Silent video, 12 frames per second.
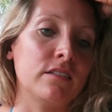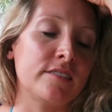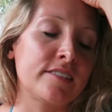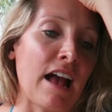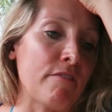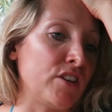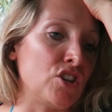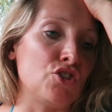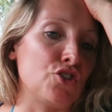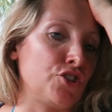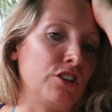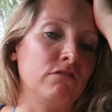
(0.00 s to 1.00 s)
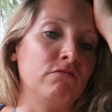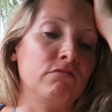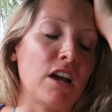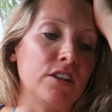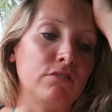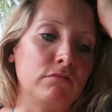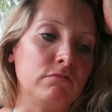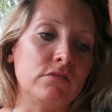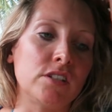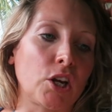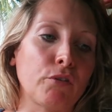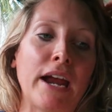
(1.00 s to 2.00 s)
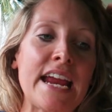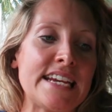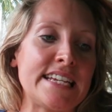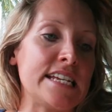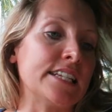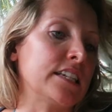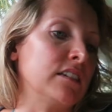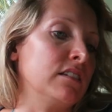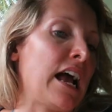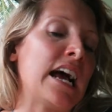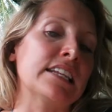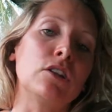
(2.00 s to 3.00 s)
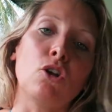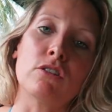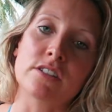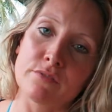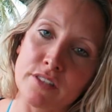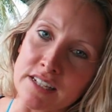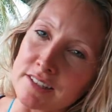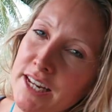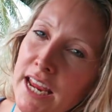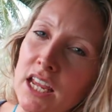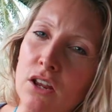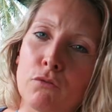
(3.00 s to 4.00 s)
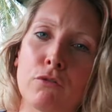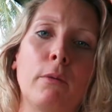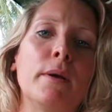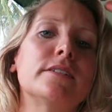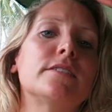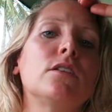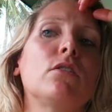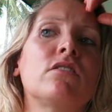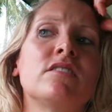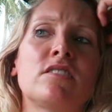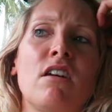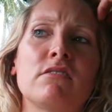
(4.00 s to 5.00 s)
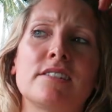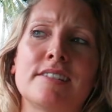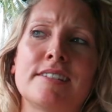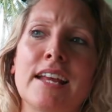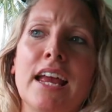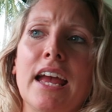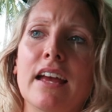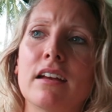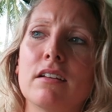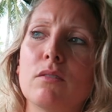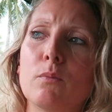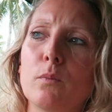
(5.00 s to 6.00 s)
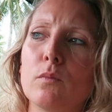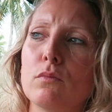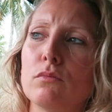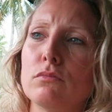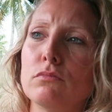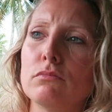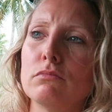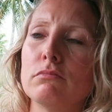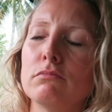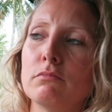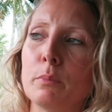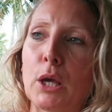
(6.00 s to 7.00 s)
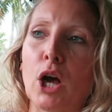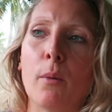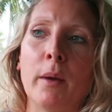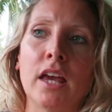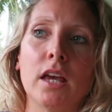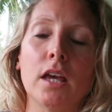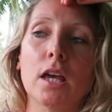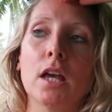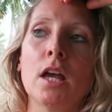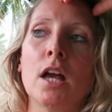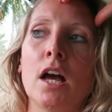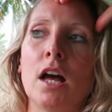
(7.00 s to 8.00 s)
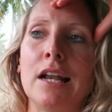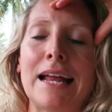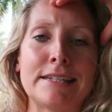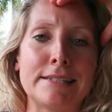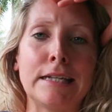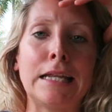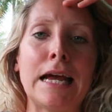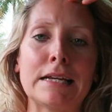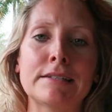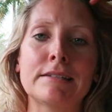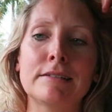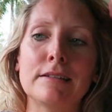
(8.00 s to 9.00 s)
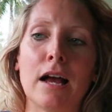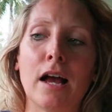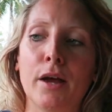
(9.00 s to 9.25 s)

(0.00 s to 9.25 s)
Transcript: scavenged and degraded and had lots of things taken from it, so you can start to see it becoming less and less